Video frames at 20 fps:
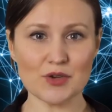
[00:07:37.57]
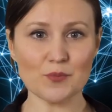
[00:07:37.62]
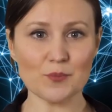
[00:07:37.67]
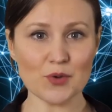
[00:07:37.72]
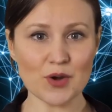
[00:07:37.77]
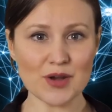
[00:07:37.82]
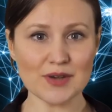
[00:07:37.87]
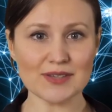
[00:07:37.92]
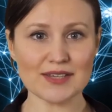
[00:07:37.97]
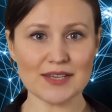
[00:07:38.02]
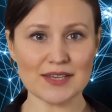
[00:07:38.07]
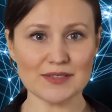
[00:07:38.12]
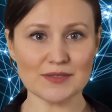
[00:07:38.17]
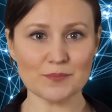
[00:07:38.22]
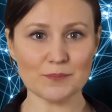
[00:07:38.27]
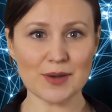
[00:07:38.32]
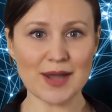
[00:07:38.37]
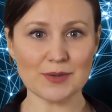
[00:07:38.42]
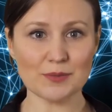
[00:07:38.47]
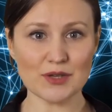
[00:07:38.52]
process
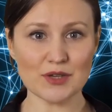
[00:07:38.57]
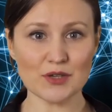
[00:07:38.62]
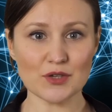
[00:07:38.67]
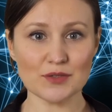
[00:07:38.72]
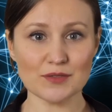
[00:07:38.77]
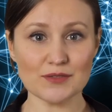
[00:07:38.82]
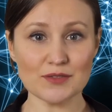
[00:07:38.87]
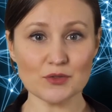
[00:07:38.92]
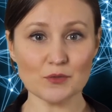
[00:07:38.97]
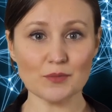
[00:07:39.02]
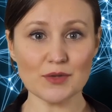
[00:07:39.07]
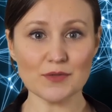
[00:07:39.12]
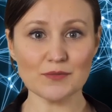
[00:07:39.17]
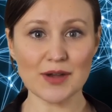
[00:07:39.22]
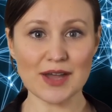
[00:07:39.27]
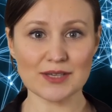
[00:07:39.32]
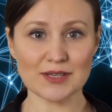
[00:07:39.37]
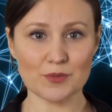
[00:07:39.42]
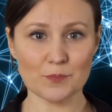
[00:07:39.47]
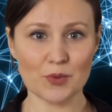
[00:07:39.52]
may be used to
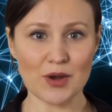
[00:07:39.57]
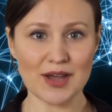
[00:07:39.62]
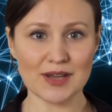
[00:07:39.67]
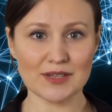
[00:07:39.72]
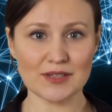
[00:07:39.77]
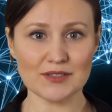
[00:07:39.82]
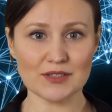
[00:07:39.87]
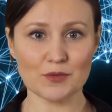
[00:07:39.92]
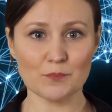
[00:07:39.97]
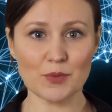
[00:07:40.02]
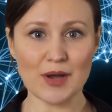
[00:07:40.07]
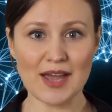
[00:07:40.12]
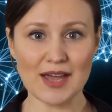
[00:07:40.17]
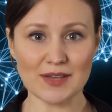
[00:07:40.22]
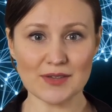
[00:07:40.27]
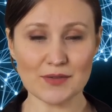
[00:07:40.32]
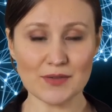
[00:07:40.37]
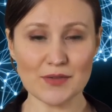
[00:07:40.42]
invite suppliers to bid,